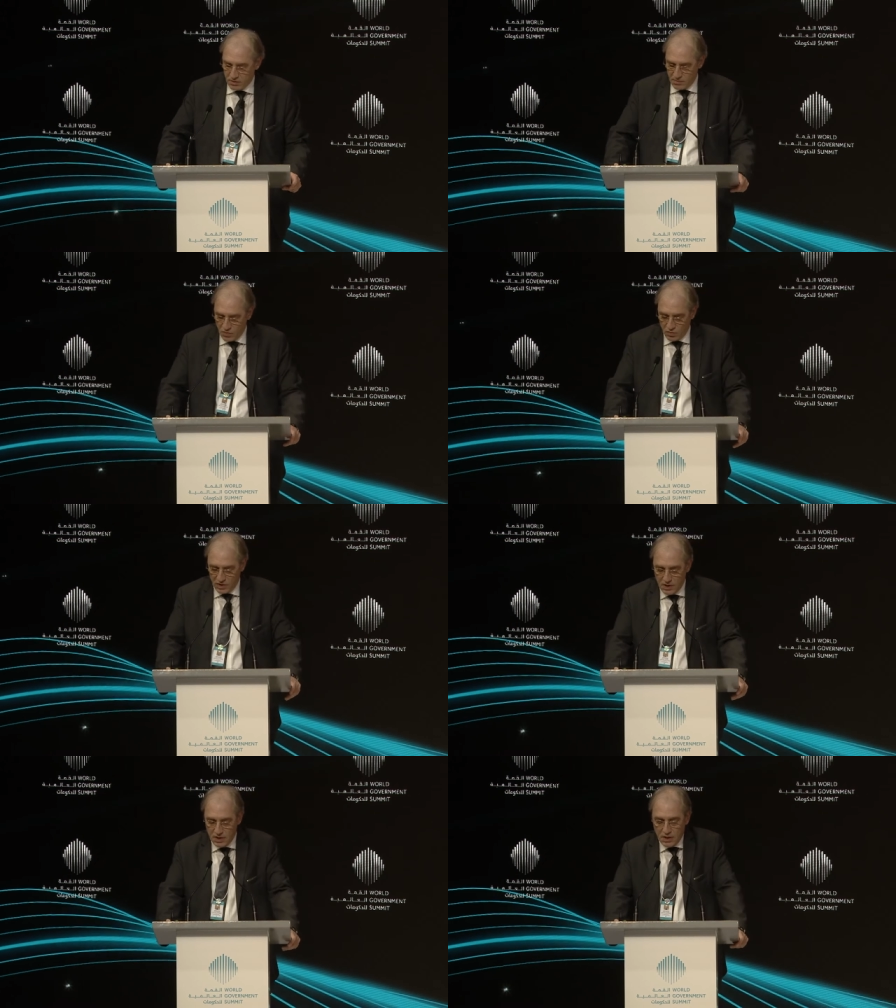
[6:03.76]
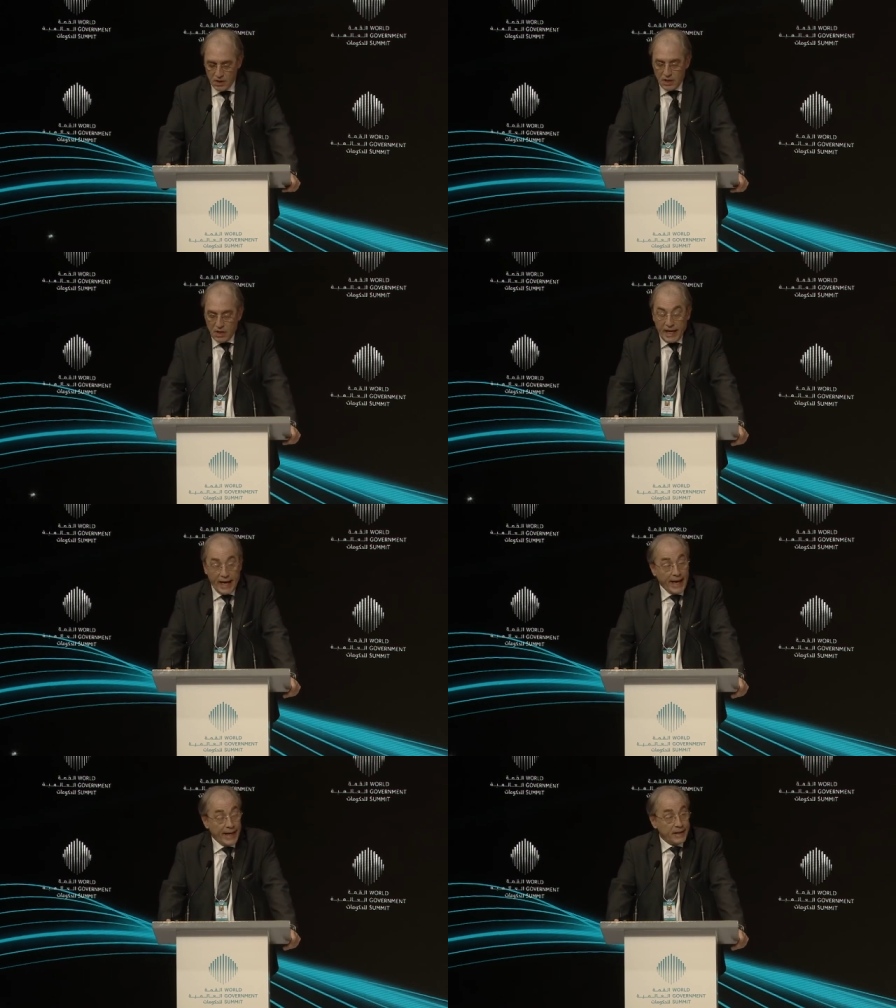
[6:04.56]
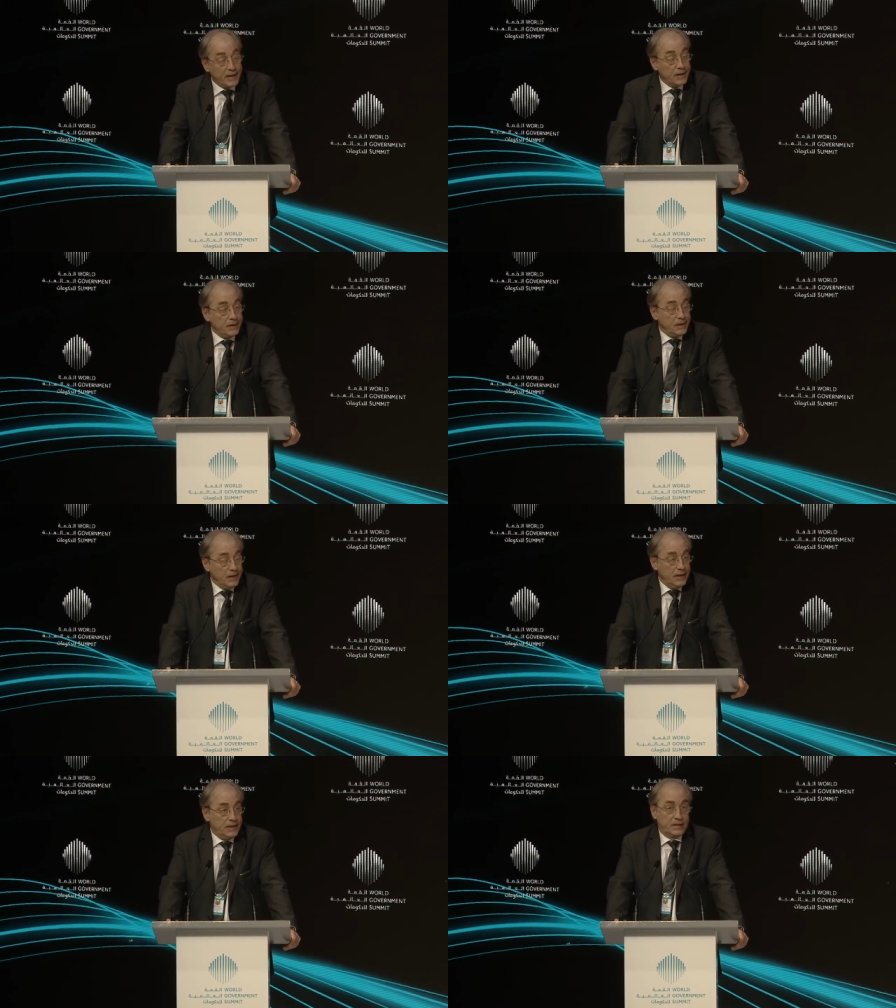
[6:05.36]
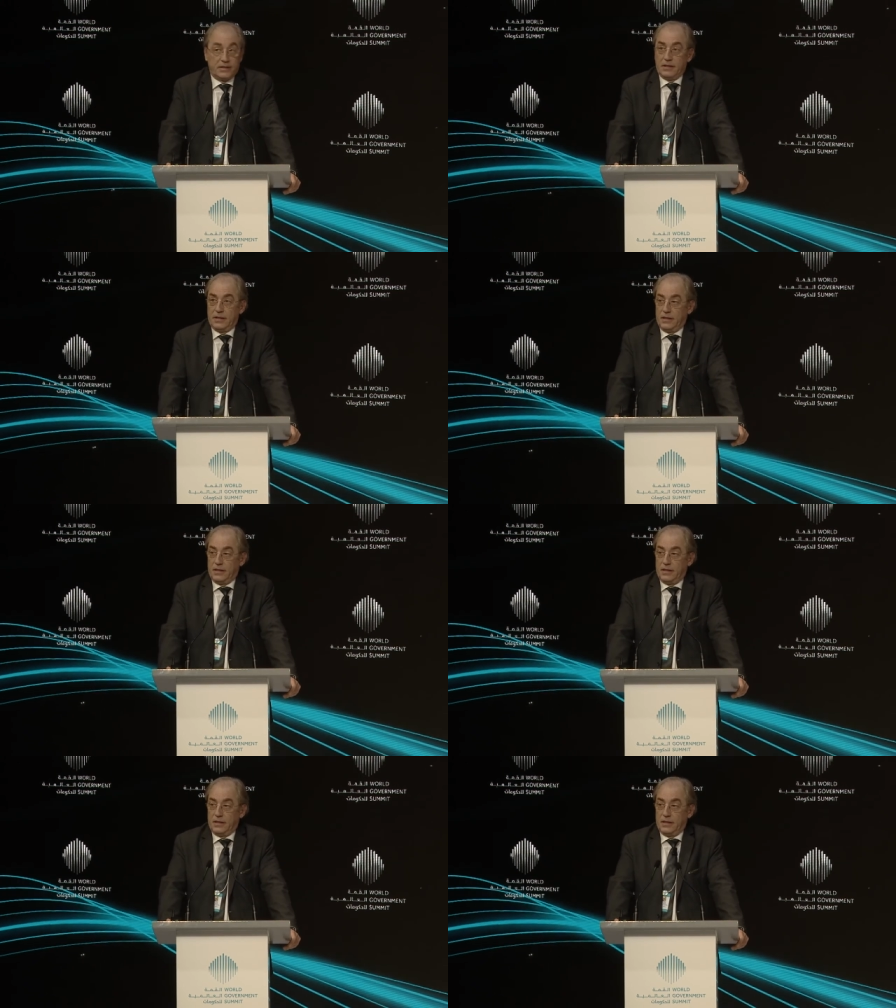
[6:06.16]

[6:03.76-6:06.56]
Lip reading: on the moon. And it